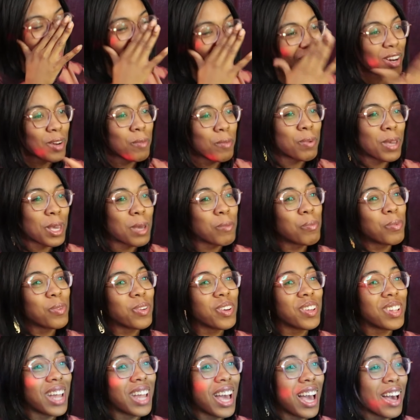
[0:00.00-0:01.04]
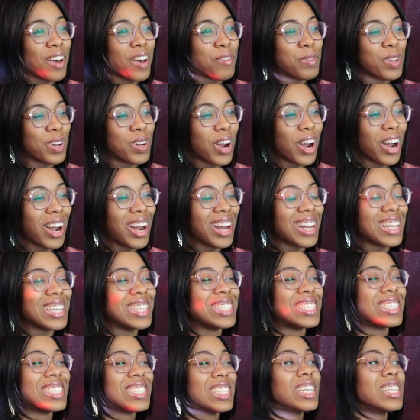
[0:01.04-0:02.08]
All the people that have been hurt, he
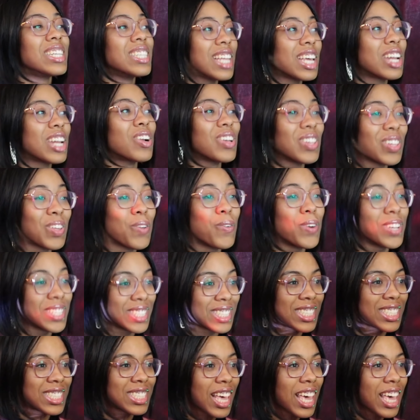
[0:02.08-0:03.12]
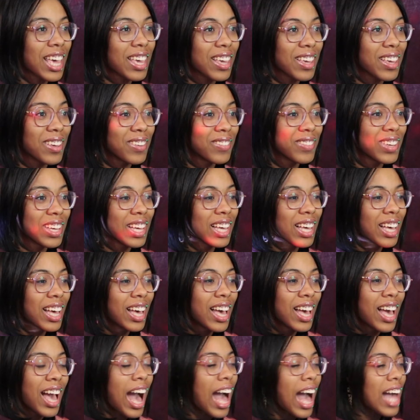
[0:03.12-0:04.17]
still literally wants to save.
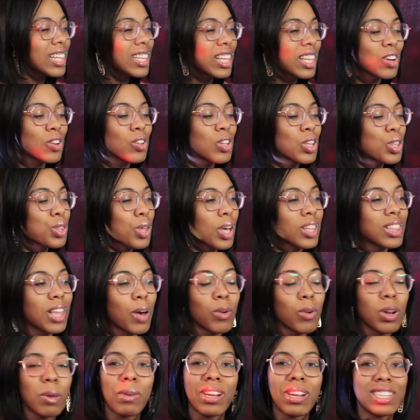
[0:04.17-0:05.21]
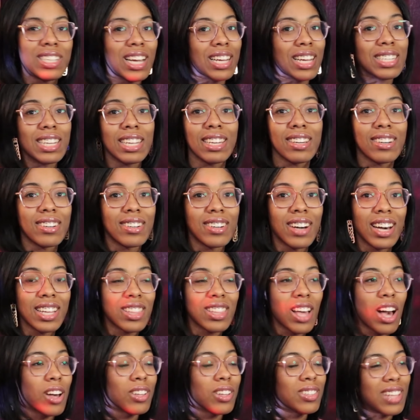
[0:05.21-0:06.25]
I literally thought that would have been a done deal. I
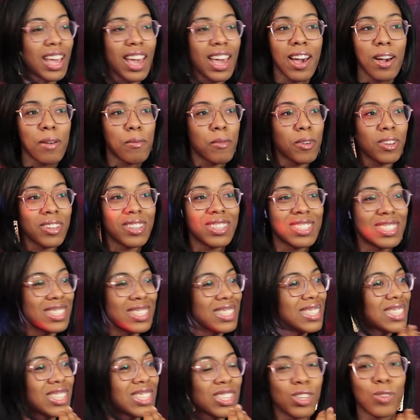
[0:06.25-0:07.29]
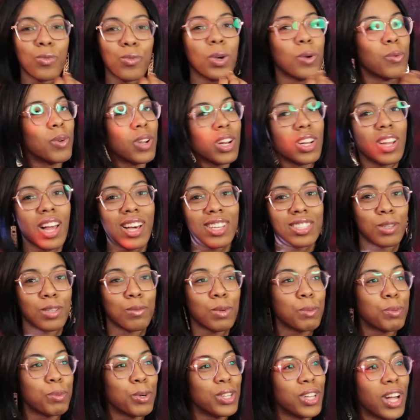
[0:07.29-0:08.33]
thought, damn, we would have lost some
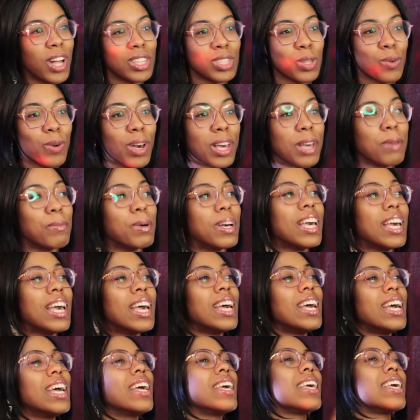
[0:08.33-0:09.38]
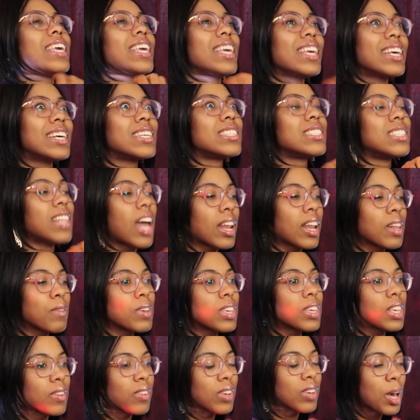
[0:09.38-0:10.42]
people along the way, but he is not
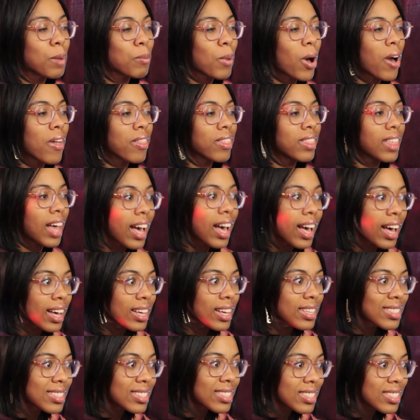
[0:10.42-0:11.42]
even giving up on that.